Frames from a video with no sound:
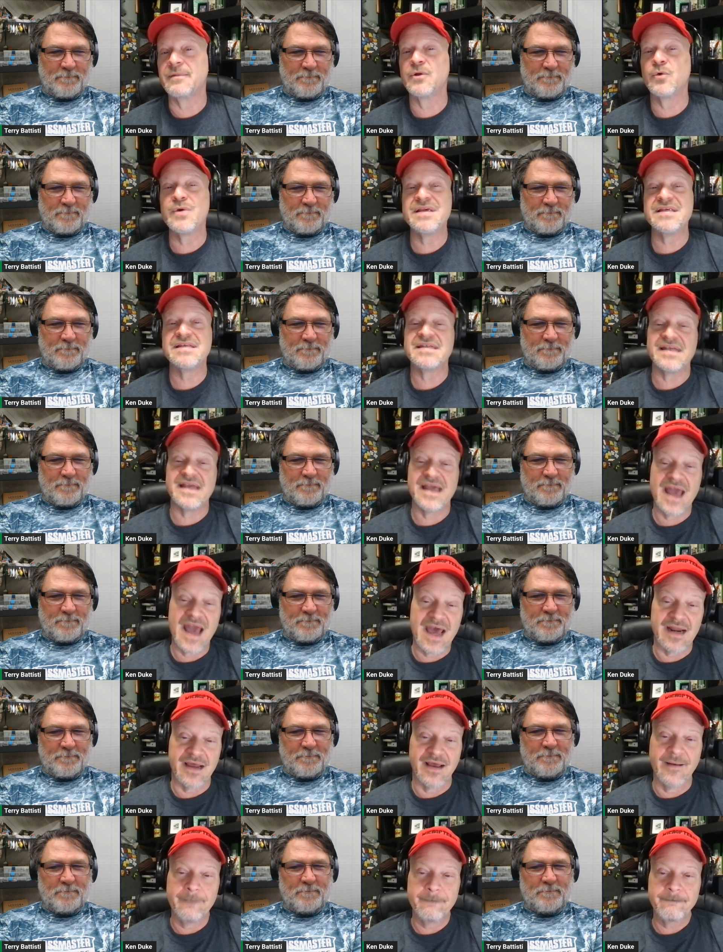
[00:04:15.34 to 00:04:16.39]

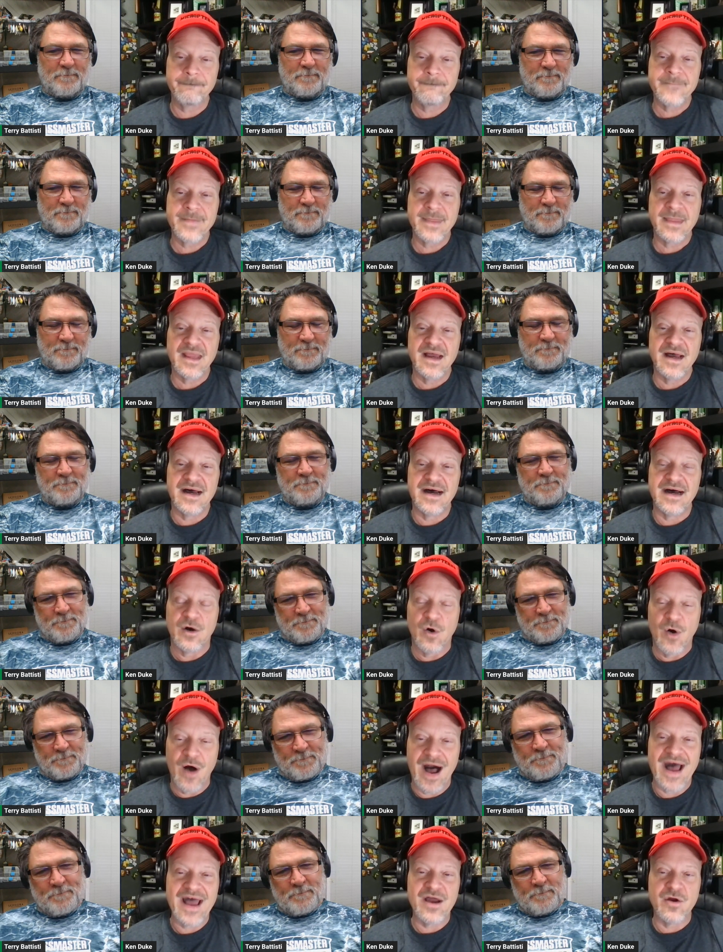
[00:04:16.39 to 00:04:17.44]
Speaker 1: Louisiana, uh,
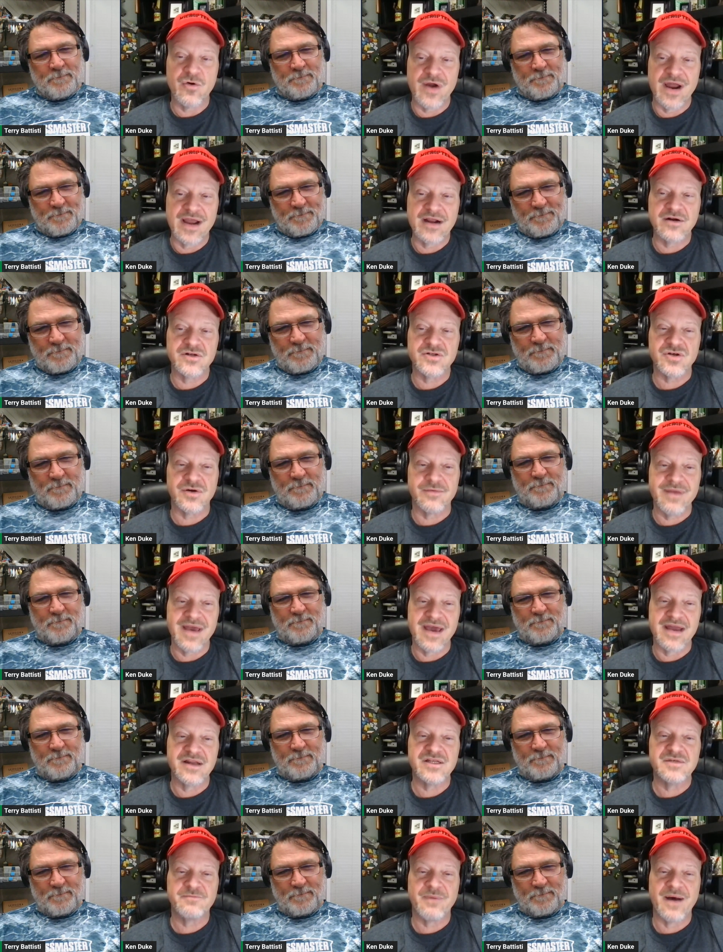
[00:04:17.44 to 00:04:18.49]
Ohio records are
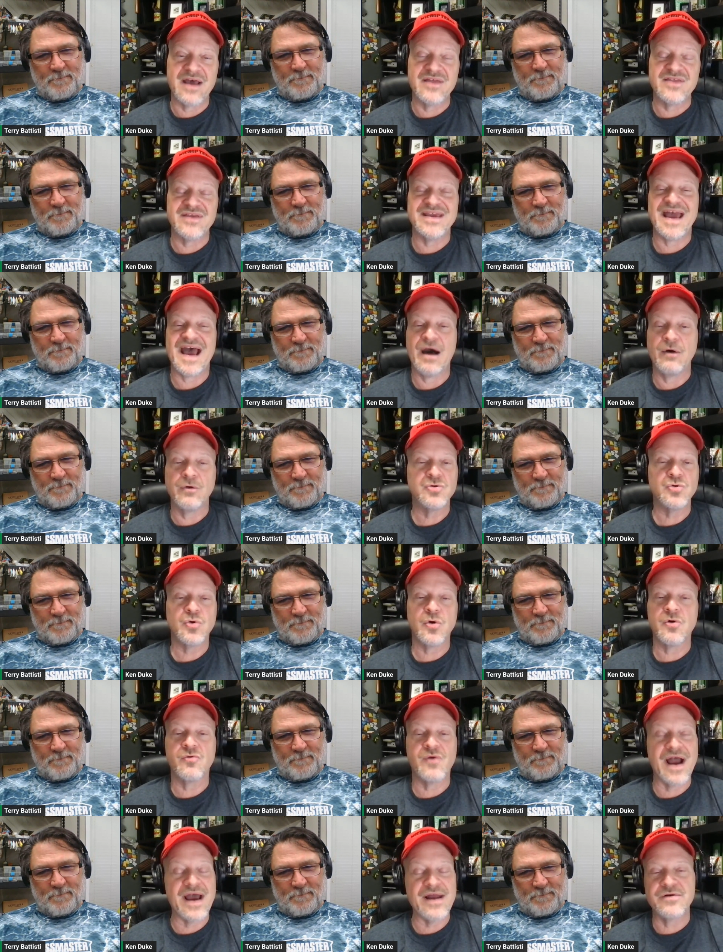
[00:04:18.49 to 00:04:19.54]
managed by the
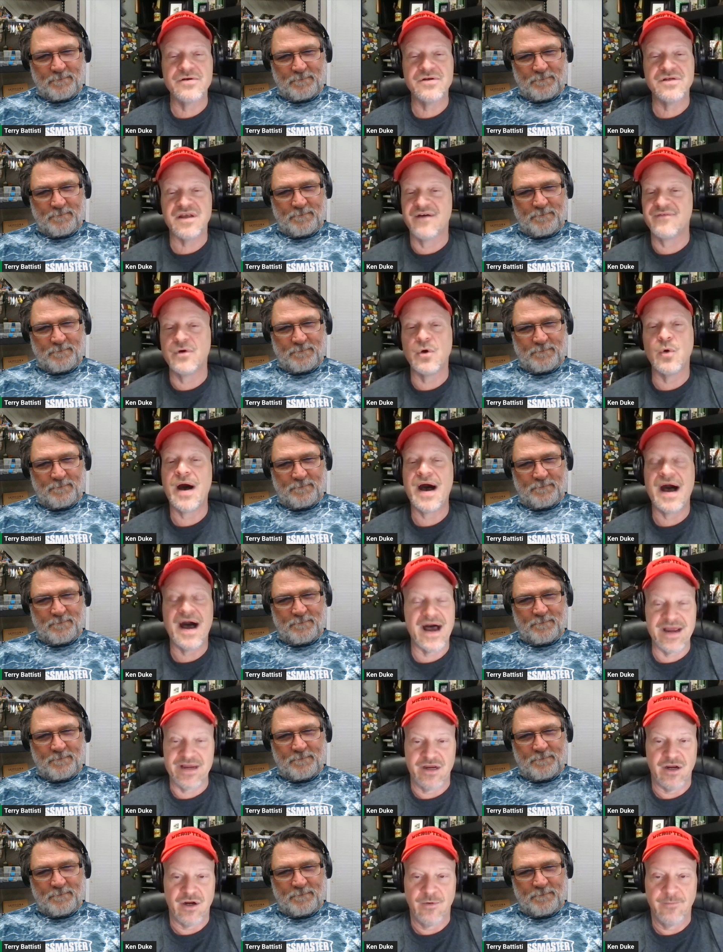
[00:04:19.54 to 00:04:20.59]
Outdoor Writers of
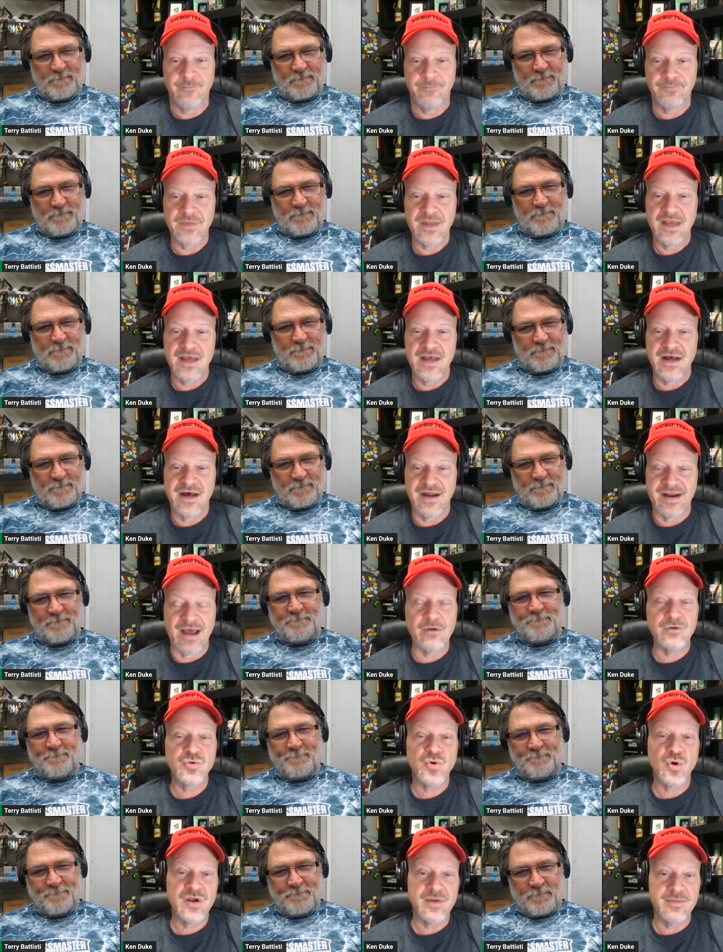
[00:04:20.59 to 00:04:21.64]
Ohio,
Speaker 2: an
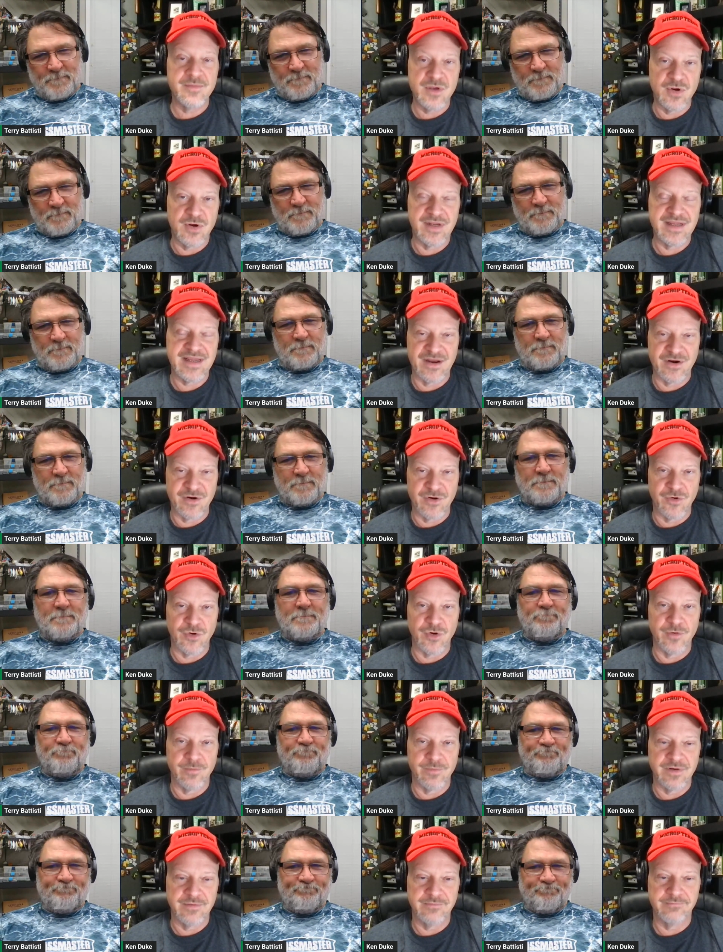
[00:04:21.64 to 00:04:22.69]
outdoor communicator
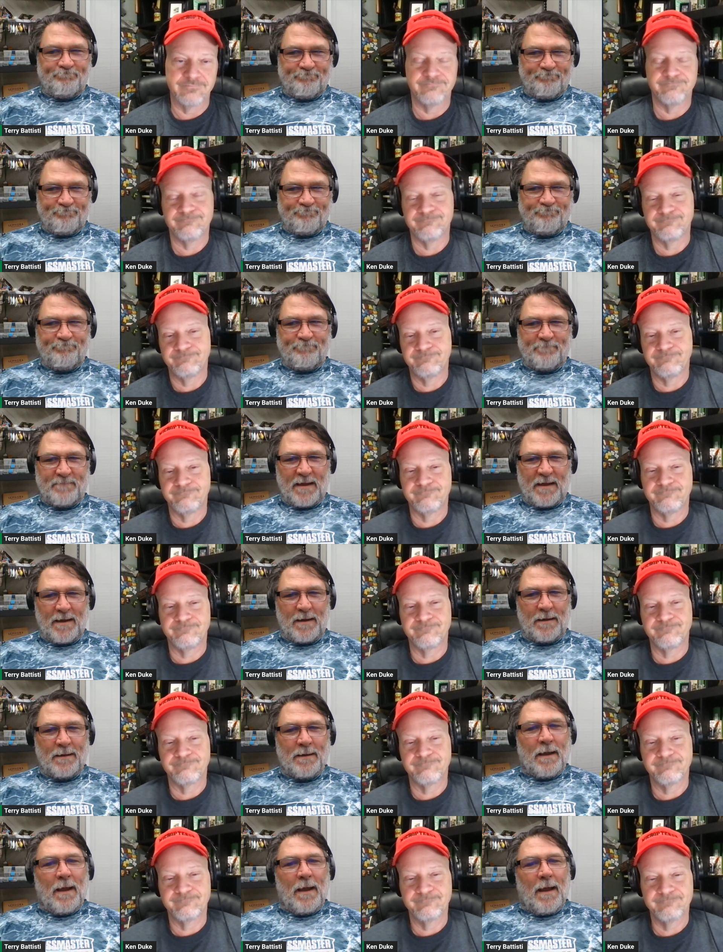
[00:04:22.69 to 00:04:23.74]
group.
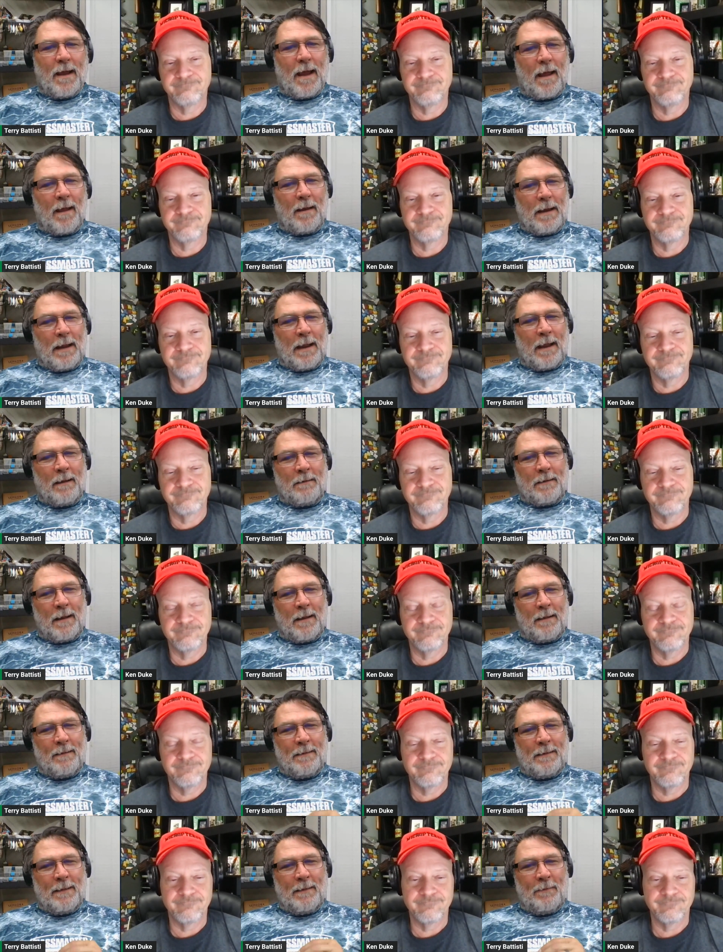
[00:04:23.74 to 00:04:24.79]
Yeah, and and
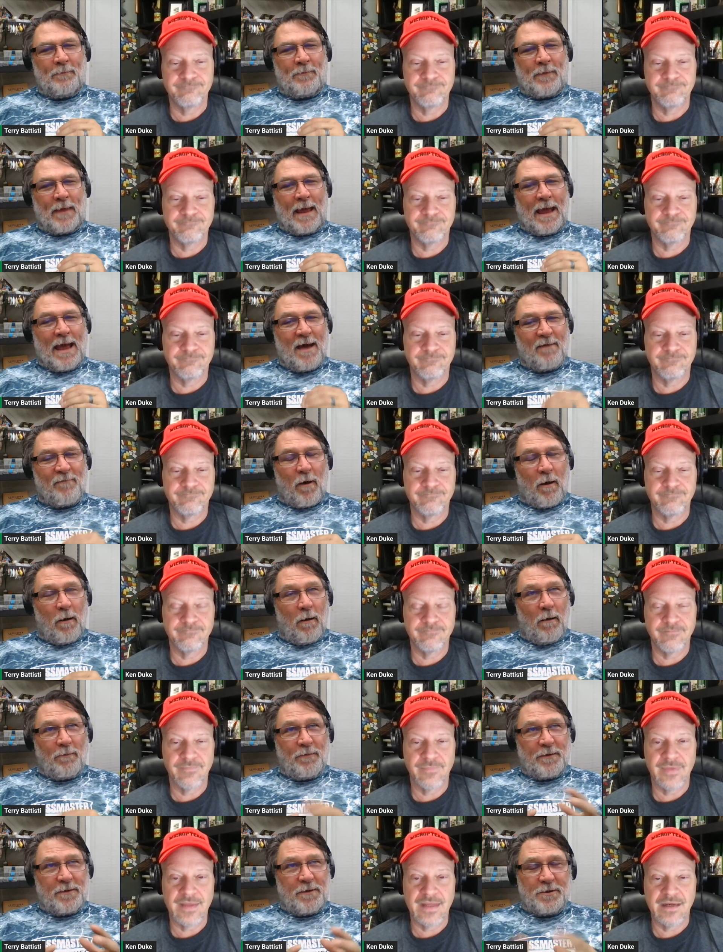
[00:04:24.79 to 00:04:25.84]
they have
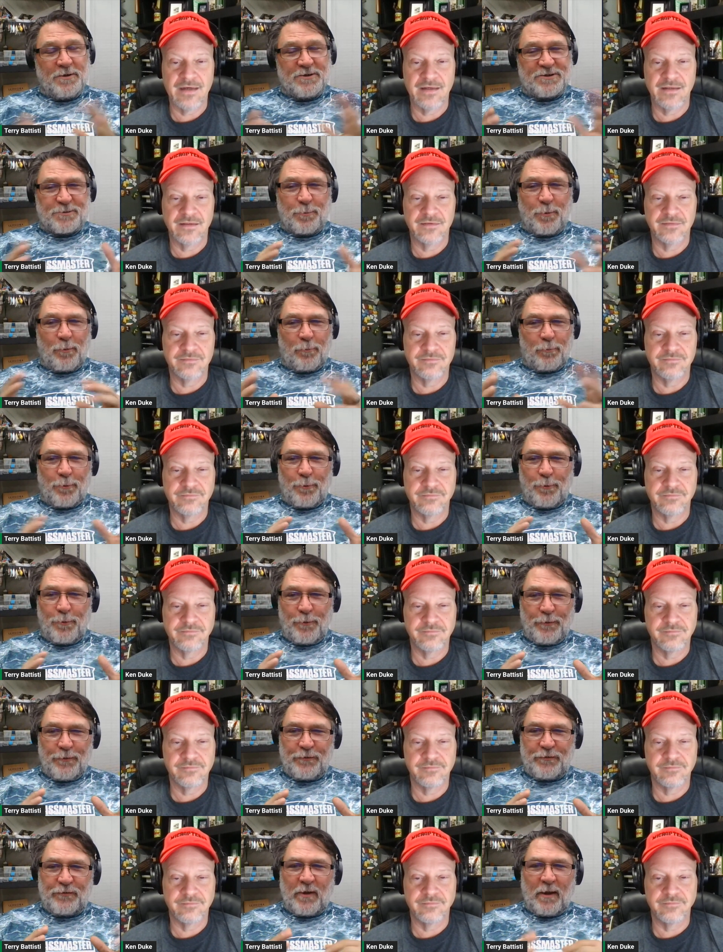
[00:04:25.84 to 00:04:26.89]
all the usual
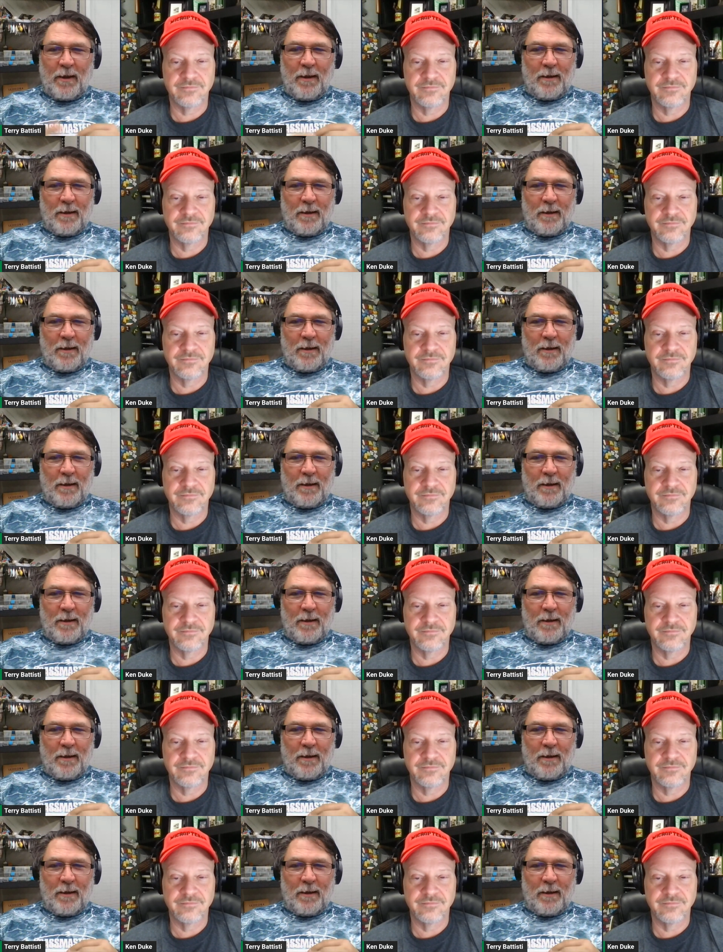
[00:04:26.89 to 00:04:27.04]
rules